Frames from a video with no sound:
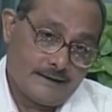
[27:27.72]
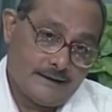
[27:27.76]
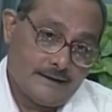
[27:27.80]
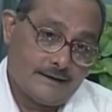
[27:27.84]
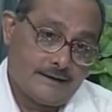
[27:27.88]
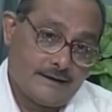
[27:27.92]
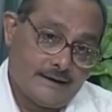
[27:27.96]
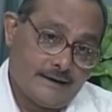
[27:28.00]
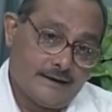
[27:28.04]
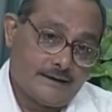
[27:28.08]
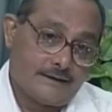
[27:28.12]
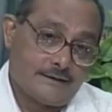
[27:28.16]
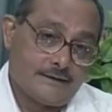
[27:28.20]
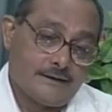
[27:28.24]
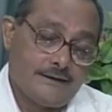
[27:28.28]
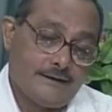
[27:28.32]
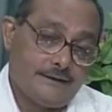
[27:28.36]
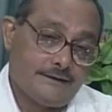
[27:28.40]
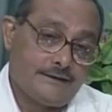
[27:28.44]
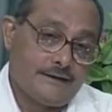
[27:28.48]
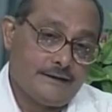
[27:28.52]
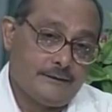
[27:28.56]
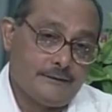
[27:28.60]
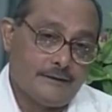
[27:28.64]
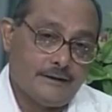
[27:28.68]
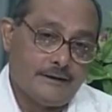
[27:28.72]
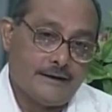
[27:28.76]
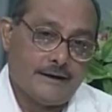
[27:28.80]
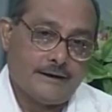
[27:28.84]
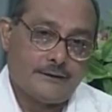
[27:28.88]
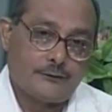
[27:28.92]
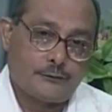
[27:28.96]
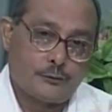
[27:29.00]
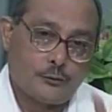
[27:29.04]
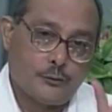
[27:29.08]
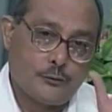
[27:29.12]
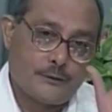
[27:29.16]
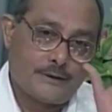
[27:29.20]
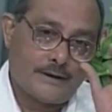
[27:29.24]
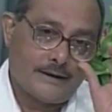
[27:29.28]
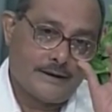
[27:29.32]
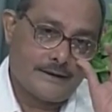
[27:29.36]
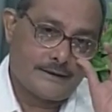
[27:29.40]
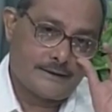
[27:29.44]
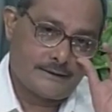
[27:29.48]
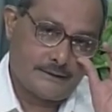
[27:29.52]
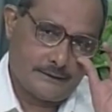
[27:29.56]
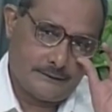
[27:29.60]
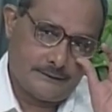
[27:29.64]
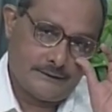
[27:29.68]
a character is revealed and through
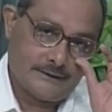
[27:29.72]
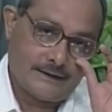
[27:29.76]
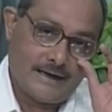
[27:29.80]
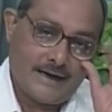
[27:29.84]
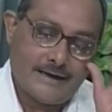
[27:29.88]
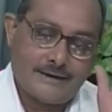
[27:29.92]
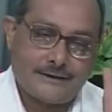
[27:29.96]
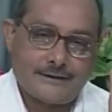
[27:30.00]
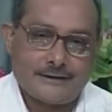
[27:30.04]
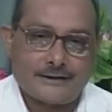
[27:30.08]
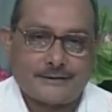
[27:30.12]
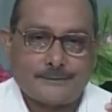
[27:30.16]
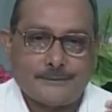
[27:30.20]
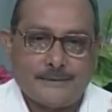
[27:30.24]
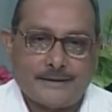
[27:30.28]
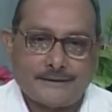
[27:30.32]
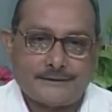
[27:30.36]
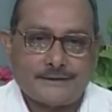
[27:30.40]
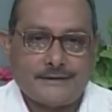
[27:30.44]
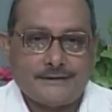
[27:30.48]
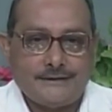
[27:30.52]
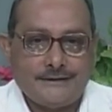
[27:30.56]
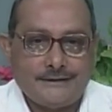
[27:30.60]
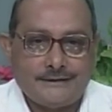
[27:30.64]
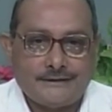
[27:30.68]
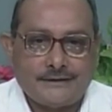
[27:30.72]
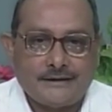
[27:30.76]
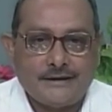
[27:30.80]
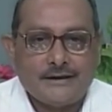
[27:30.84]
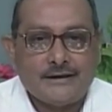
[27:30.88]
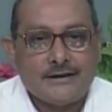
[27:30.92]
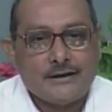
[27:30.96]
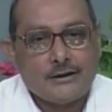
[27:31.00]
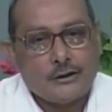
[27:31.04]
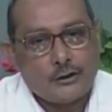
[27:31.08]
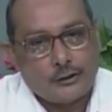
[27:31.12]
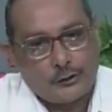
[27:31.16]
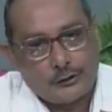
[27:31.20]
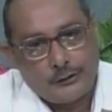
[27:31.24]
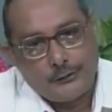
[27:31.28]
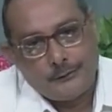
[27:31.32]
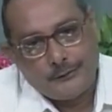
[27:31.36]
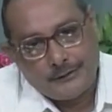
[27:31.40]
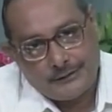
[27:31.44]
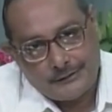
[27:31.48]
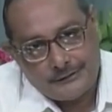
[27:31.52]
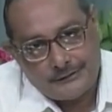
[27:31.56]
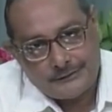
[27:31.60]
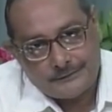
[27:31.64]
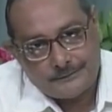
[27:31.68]
character the writer's message is
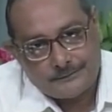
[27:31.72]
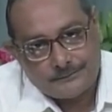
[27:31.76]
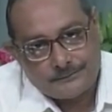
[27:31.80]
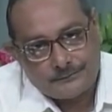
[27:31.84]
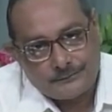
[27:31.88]
revealed.